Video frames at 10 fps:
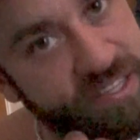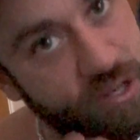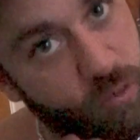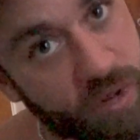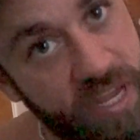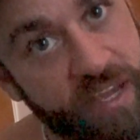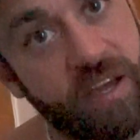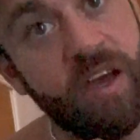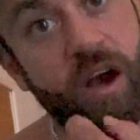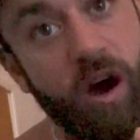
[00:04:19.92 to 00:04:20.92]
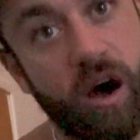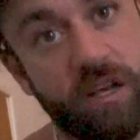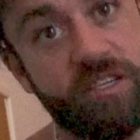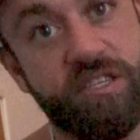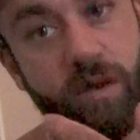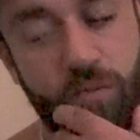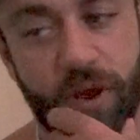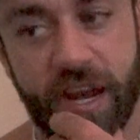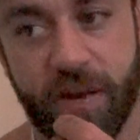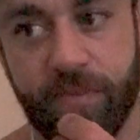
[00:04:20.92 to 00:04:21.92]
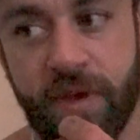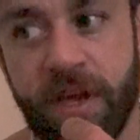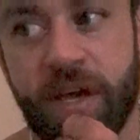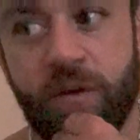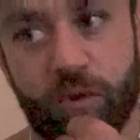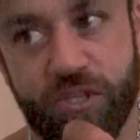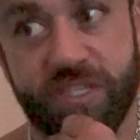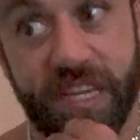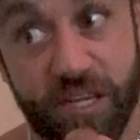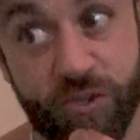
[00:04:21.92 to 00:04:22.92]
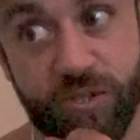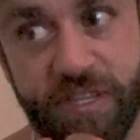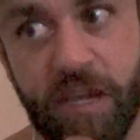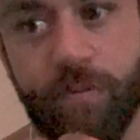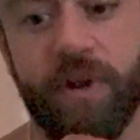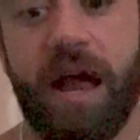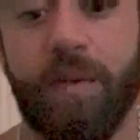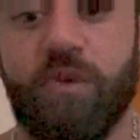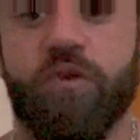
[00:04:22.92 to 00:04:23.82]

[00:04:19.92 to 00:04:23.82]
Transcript: than a week on subreddit, which is interesting, but I'm